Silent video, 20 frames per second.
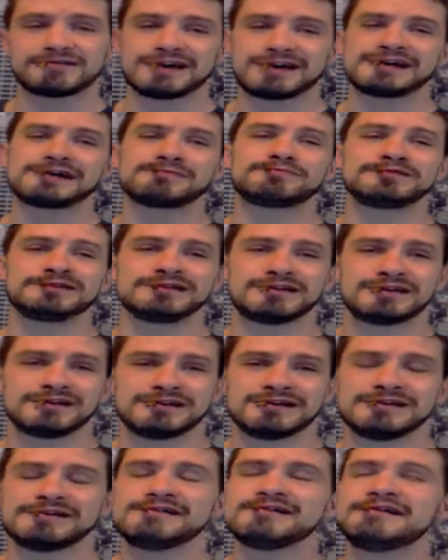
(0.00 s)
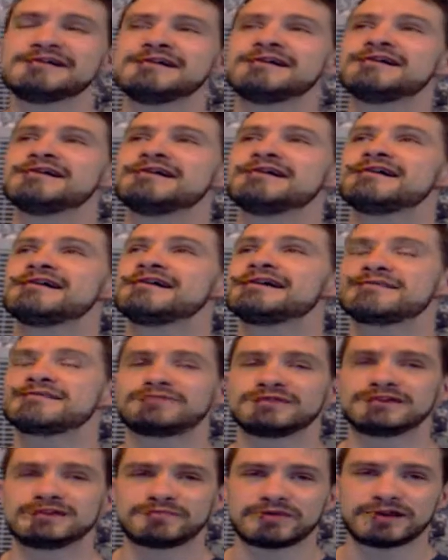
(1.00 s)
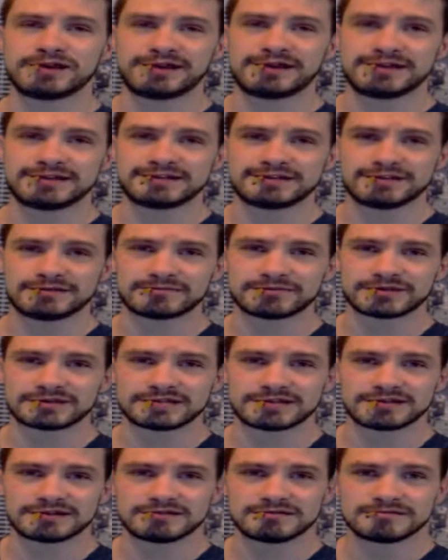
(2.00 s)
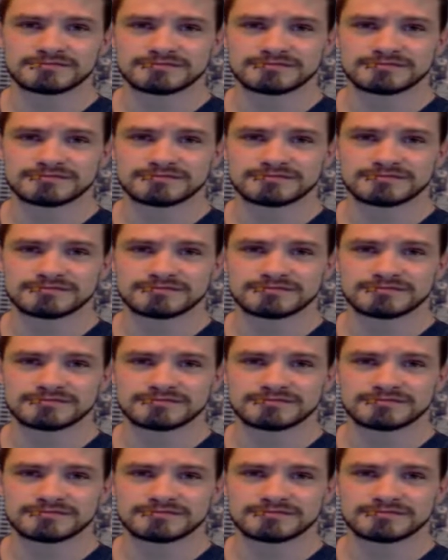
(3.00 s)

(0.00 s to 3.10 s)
happily pay 18%